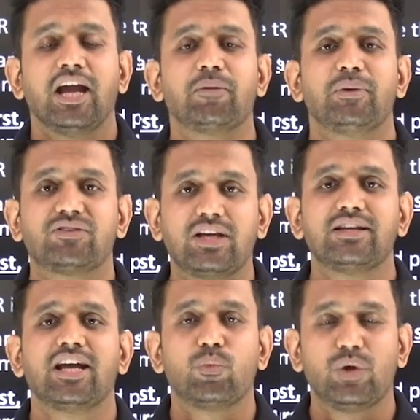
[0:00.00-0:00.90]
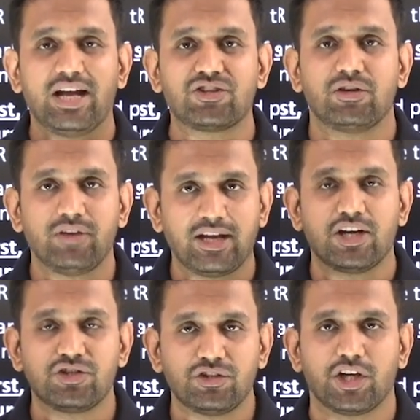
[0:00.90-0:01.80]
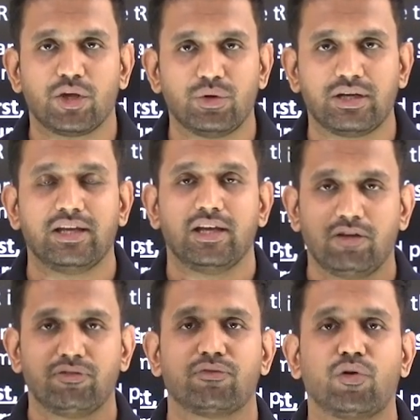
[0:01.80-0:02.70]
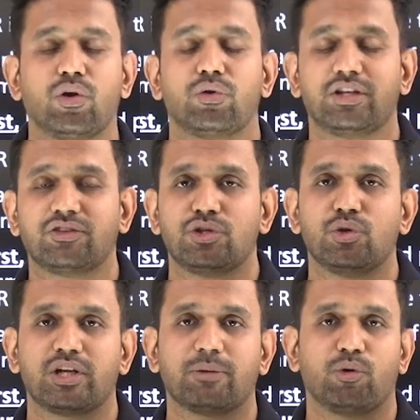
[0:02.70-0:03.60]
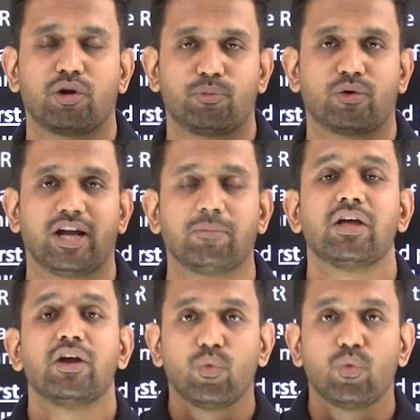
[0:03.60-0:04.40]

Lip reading: It means India will achieve energy security if we follow this nuclear power program,